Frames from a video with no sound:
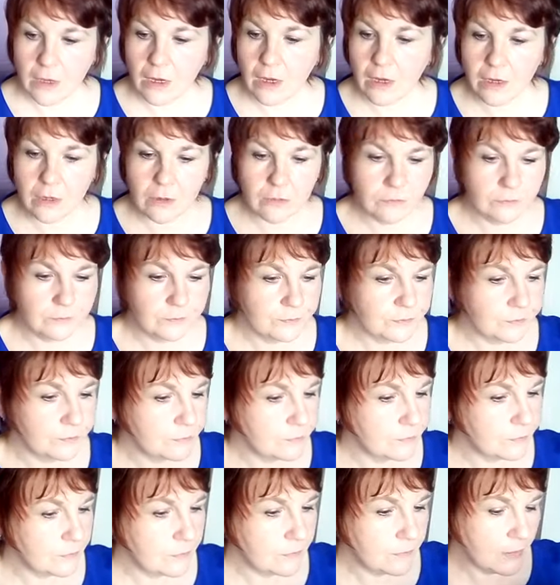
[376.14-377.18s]
oh,
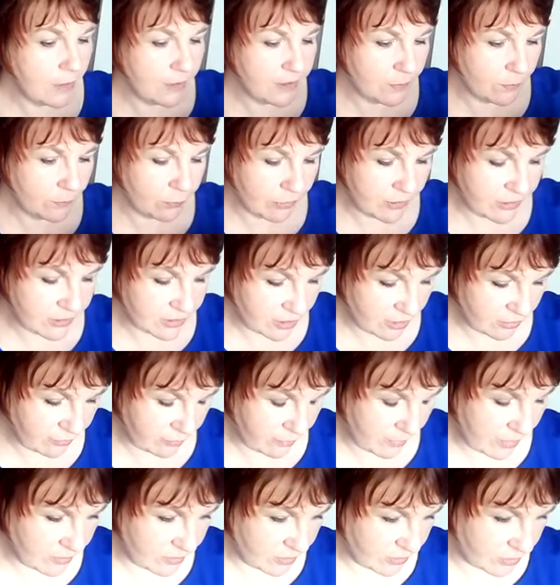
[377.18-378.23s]
I didn't print
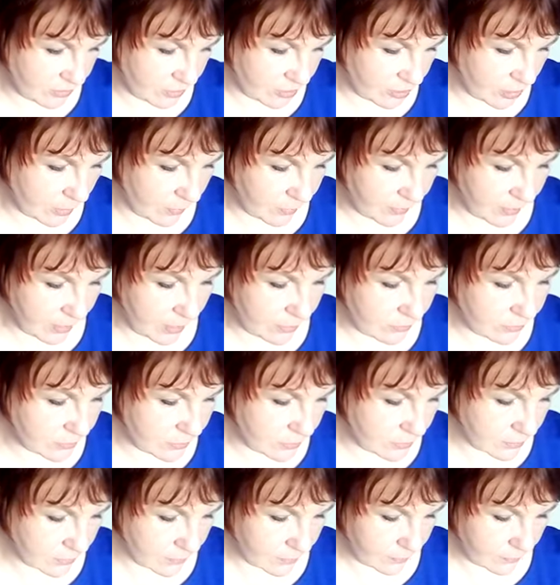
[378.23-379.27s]
off most of the top
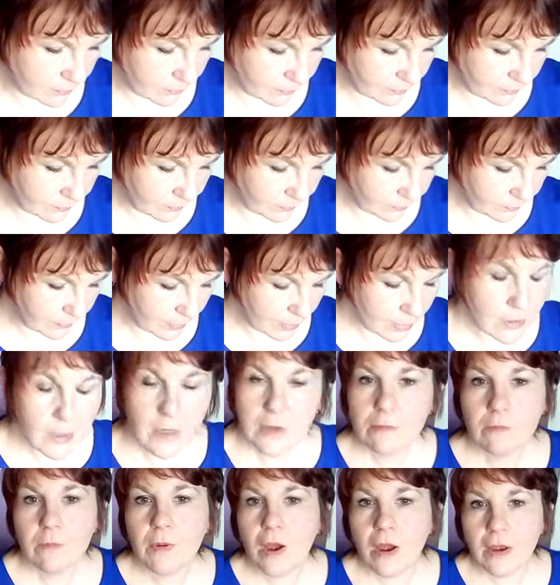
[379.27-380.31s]
notes,
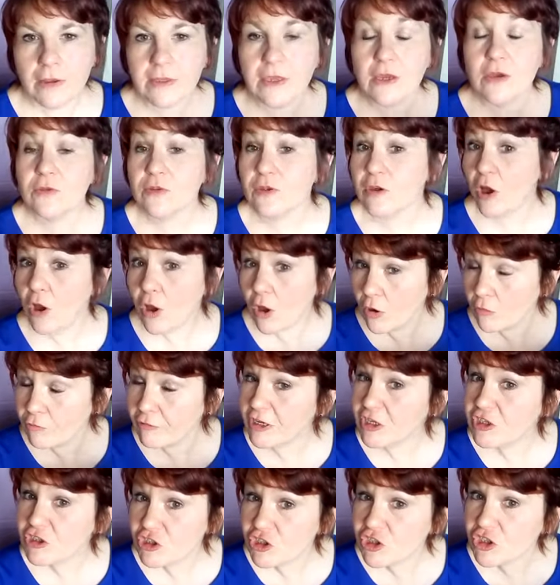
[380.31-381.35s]
but I know that
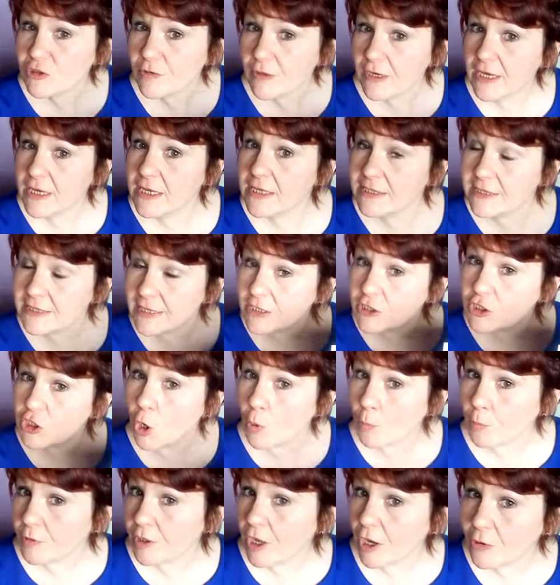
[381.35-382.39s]
orange is a
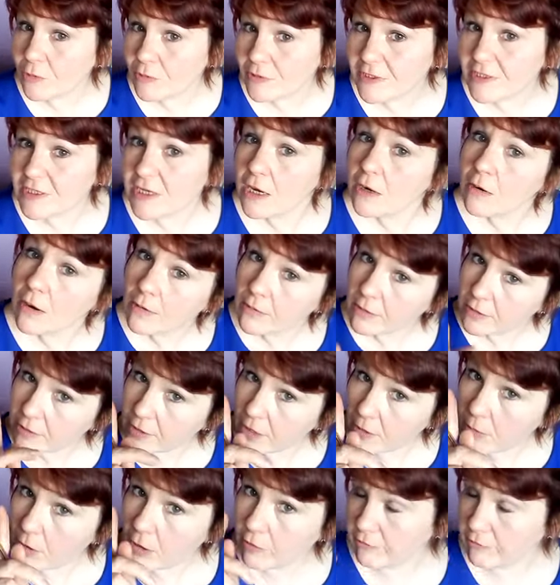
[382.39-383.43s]
top note, so I'm going to go